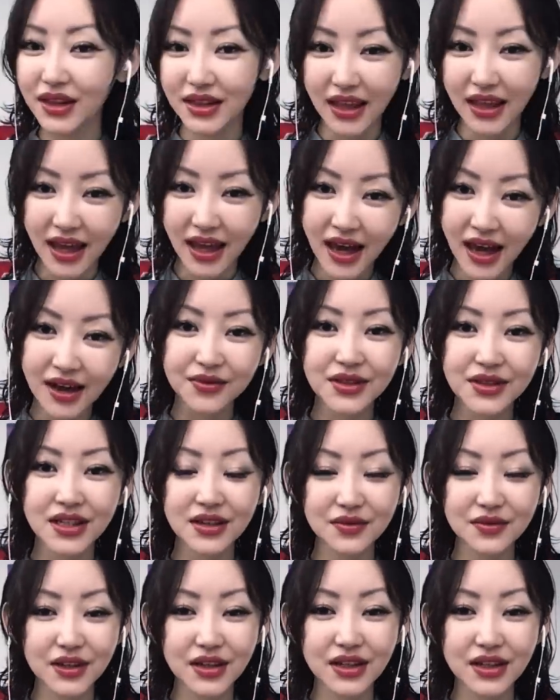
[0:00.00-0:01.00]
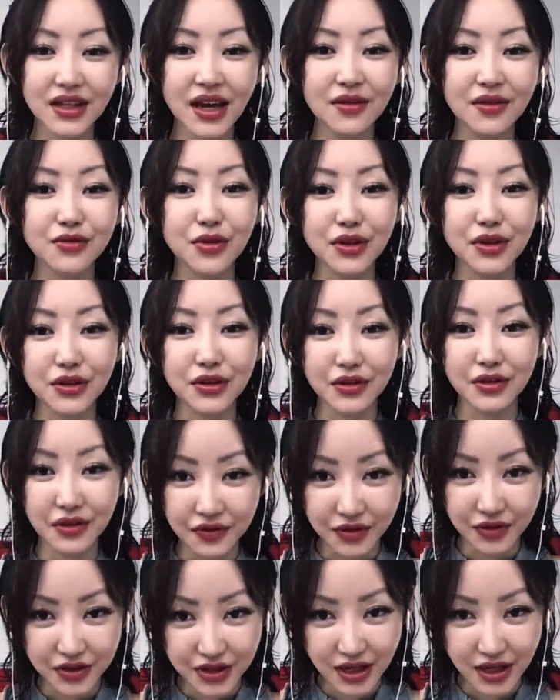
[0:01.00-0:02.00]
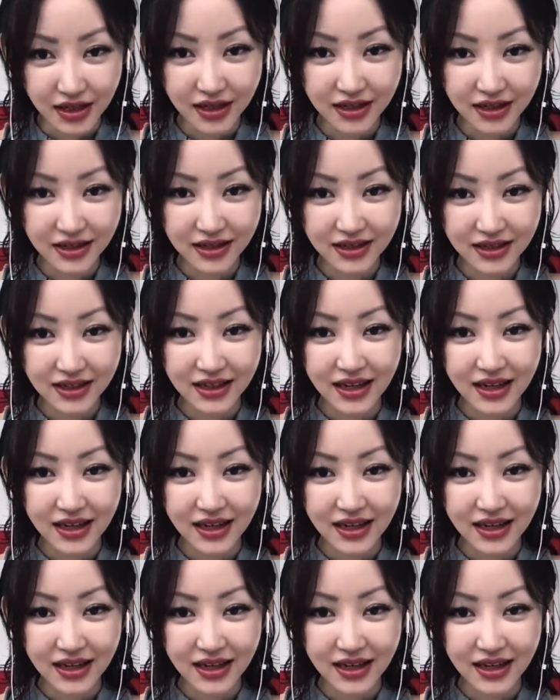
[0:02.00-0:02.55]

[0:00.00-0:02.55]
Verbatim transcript: They have TV. They have running refrigerator.